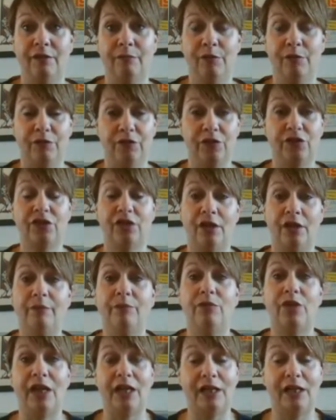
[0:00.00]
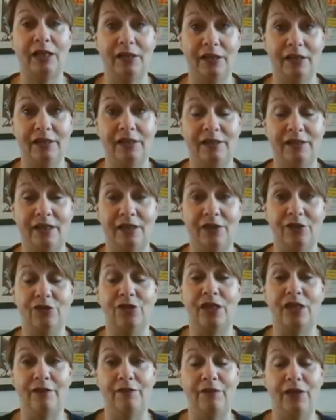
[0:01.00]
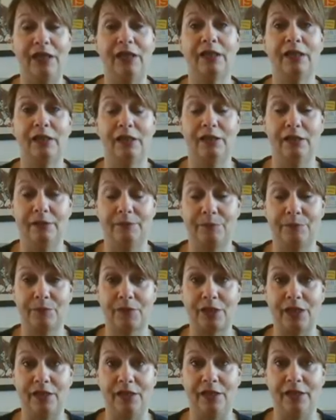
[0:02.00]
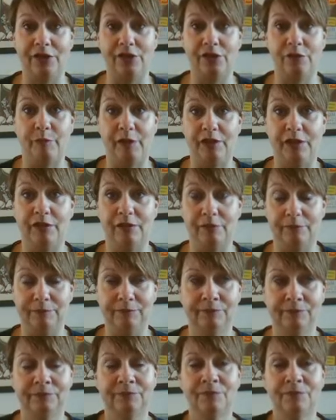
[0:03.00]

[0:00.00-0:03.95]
But for some, they are clearly tells, so get very clear in how you speak to them.